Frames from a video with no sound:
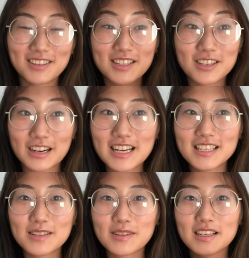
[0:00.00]
which is
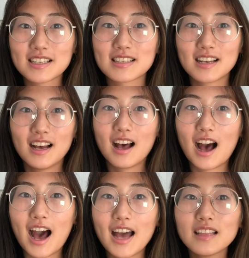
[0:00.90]
crazy because
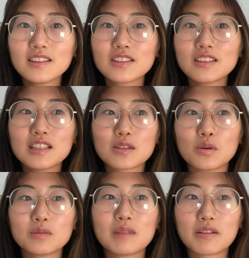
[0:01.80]
I literally
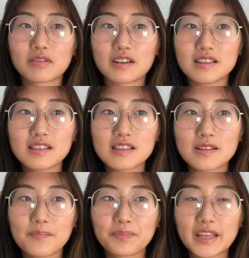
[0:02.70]
told my friends,
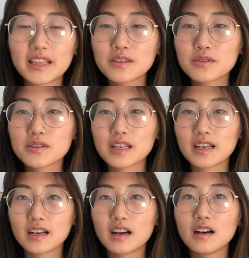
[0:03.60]
and this was
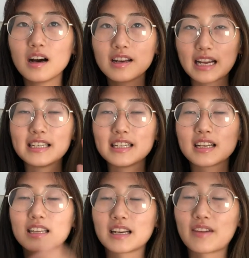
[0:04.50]
like an
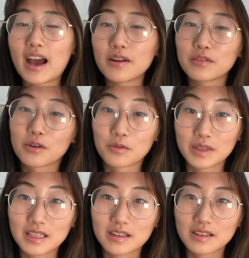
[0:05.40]
idea that I've had for a
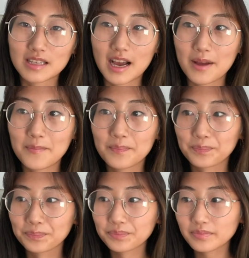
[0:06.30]
really long time
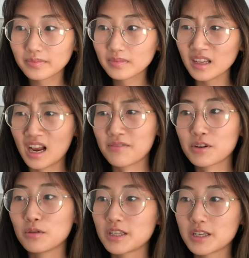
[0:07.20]

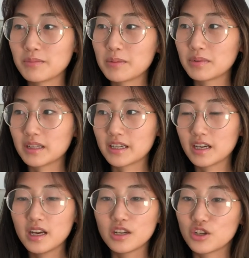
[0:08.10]
after watching people like
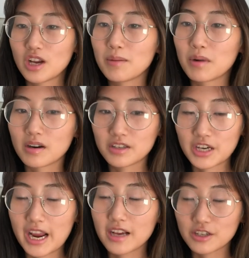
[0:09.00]
Shay Bar-
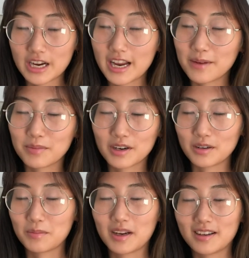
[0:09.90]
Cheyenne
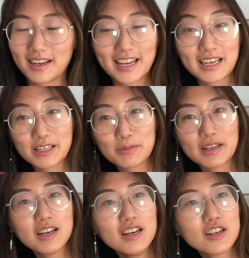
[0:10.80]
Barton, oh God, I can't even
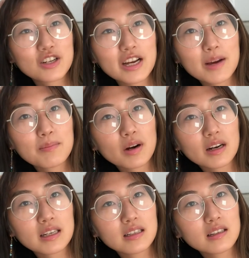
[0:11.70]
speak, Cheyenne
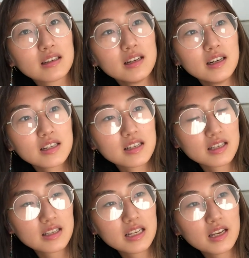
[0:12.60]
Barton, just
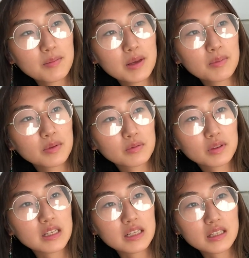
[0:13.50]
seeing people
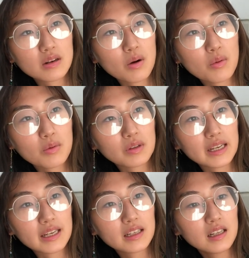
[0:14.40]
release their own like